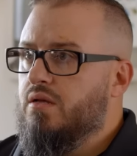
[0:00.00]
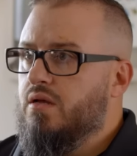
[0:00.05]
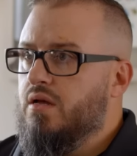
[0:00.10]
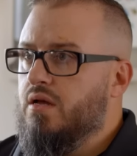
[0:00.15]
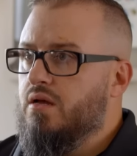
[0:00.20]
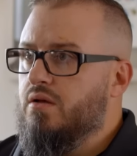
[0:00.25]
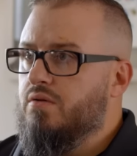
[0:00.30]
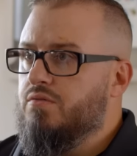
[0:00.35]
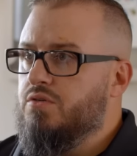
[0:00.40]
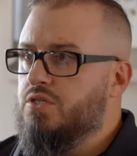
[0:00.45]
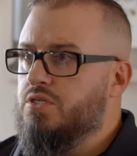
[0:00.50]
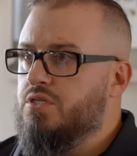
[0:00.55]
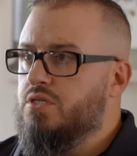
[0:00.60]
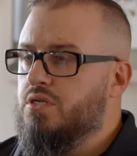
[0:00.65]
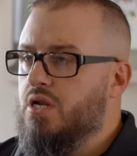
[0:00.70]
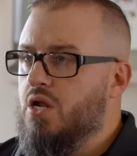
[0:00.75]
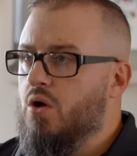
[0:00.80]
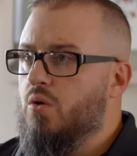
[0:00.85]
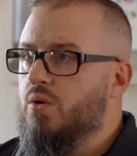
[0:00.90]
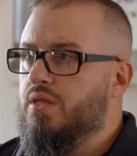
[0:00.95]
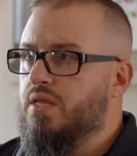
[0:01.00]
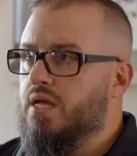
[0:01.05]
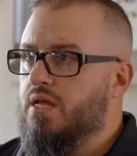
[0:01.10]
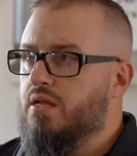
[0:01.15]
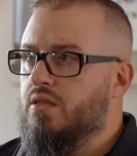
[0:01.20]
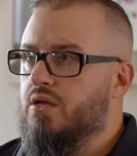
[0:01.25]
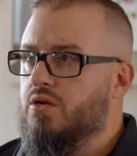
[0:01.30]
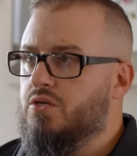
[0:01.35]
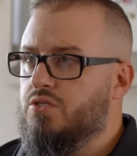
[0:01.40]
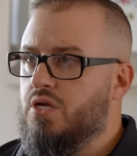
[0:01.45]
of just knowing
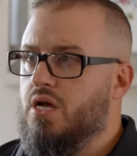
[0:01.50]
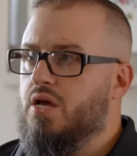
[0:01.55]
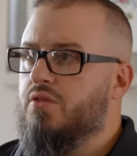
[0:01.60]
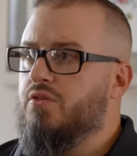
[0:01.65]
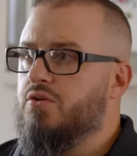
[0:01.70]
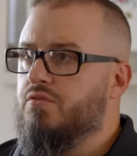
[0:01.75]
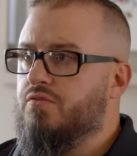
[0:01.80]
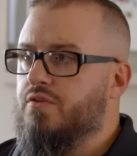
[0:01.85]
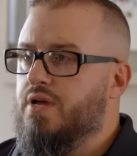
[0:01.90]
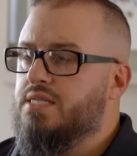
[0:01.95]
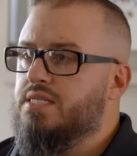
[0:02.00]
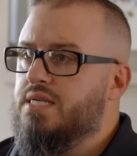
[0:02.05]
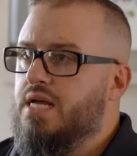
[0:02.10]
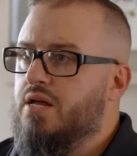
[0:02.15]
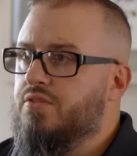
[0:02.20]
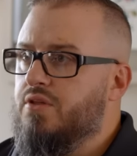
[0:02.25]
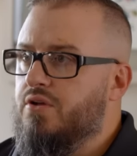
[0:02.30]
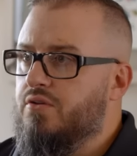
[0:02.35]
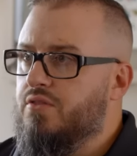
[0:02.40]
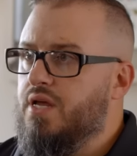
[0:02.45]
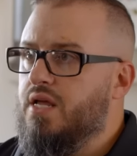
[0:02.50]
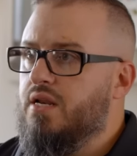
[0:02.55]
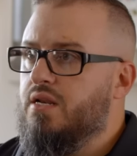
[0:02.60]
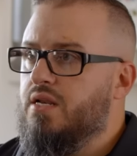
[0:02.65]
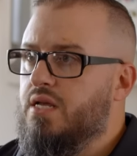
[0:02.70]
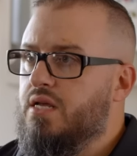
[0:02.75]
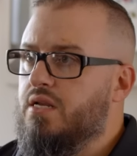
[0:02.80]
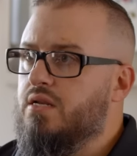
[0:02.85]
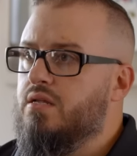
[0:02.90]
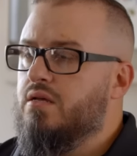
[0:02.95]
that there's other vets out there that
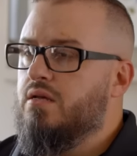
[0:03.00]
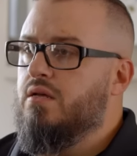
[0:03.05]
need